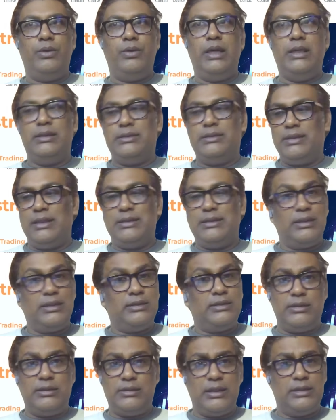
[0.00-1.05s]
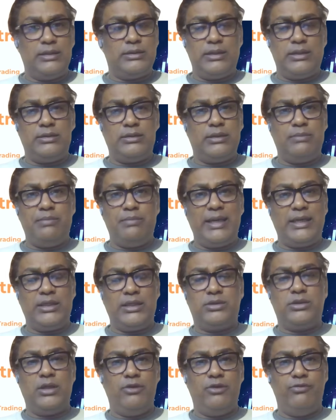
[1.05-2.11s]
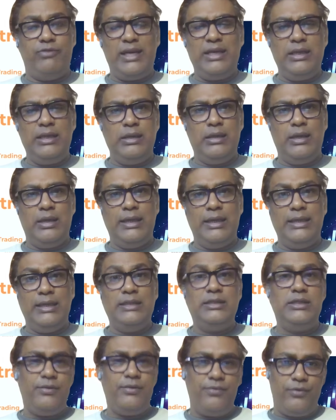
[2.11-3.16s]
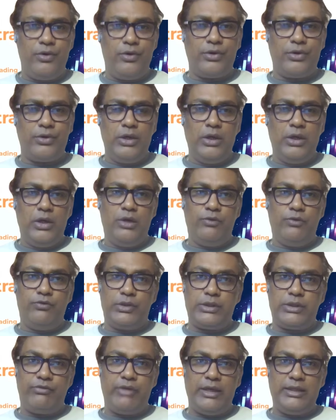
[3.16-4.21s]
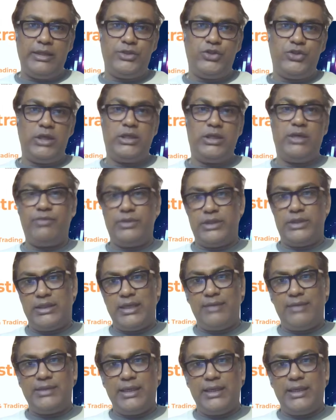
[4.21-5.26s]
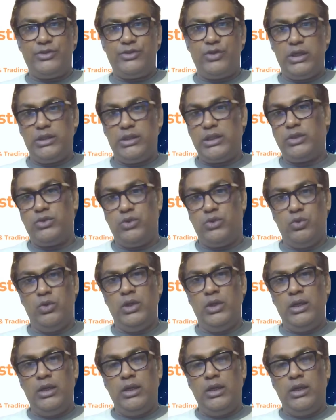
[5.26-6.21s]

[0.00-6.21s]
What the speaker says: it's make it very easy for the Vedic trader, for the time cycle trader to